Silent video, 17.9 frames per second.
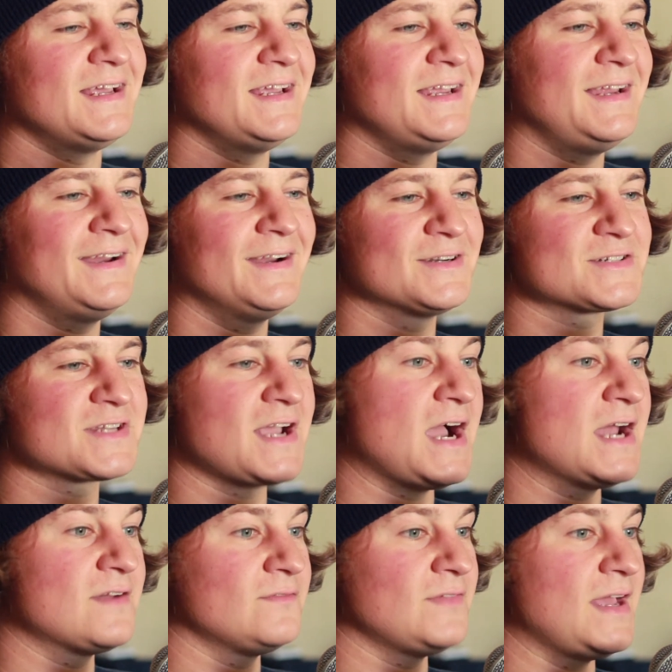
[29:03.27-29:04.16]
here's
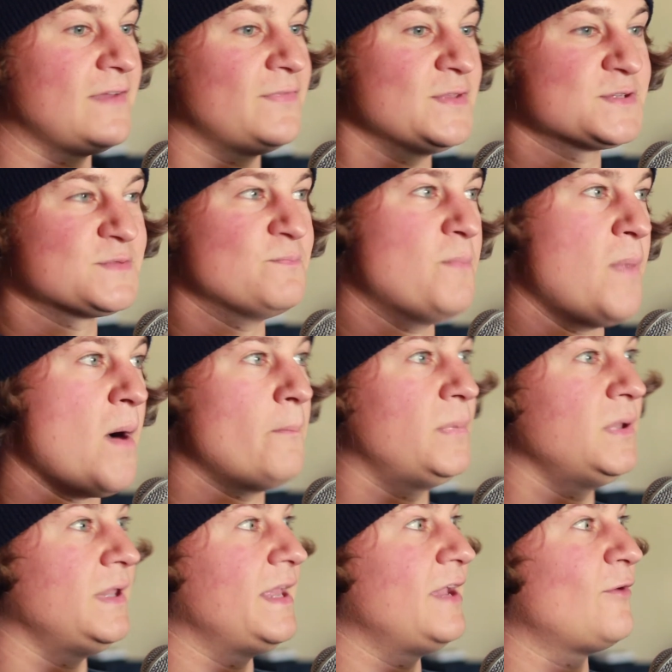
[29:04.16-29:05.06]
kind of like this
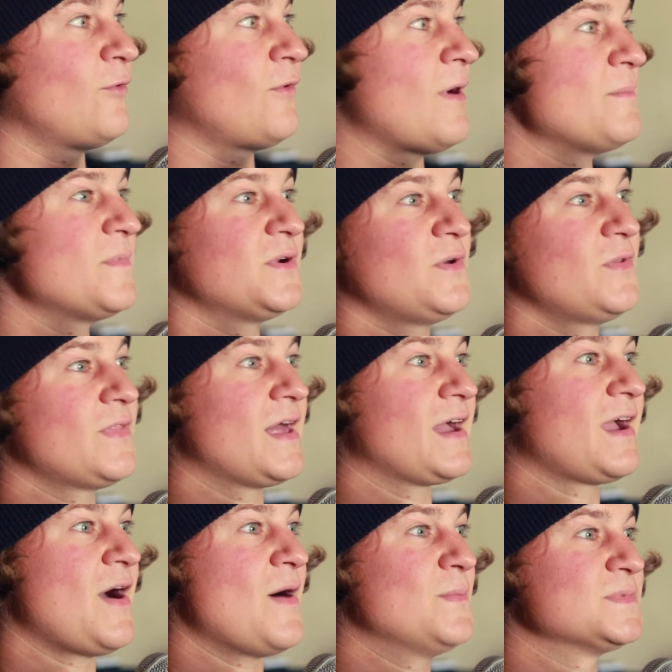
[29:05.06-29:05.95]
bumbling criminal
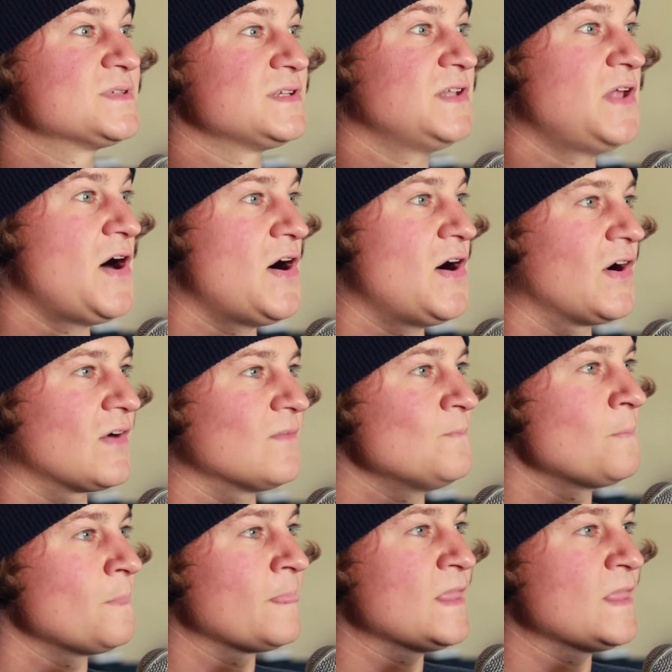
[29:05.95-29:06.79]
that comes along